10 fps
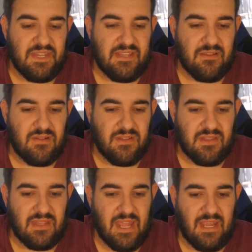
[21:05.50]
he's
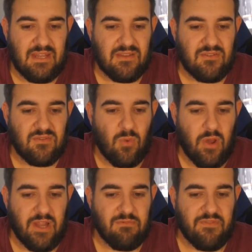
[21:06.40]
gone that
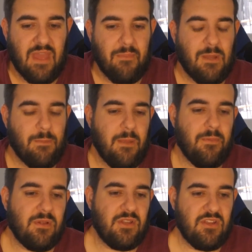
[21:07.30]
intertwined with that many
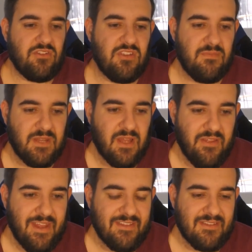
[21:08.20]
people on YouTube, you know,
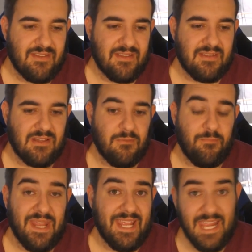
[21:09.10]
it's just such a
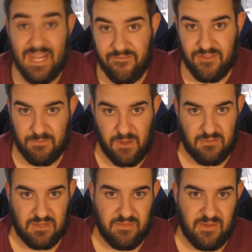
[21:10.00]
big hit for the
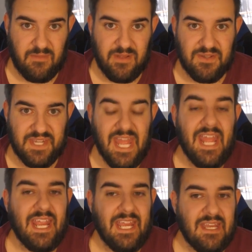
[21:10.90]
Pokemon community because
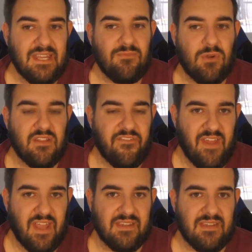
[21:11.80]
he is one of the
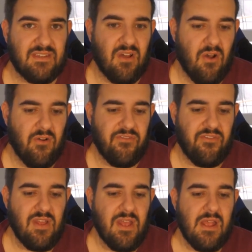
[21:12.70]
faces of
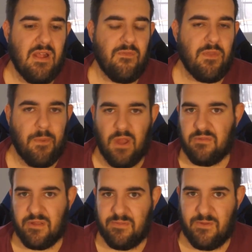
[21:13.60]
the
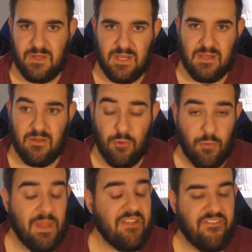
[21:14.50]
Pokemon community, or a
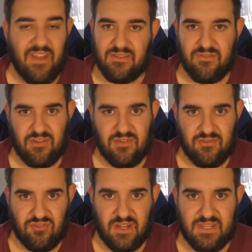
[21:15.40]
big face,
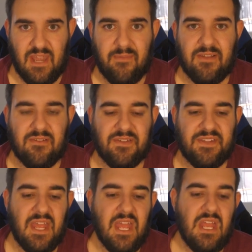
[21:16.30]
should I say,
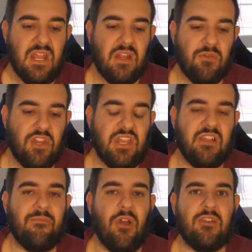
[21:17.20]
because, you know, when you
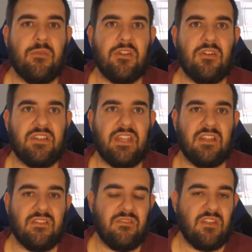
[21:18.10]
think of Pokemon
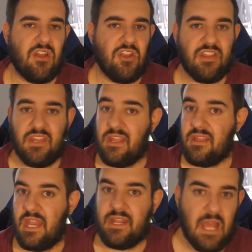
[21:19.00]
content, you know, you
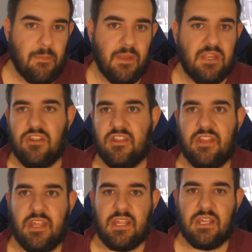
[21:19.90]
think TheKingNappy, you
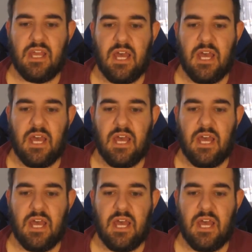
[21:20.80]
think,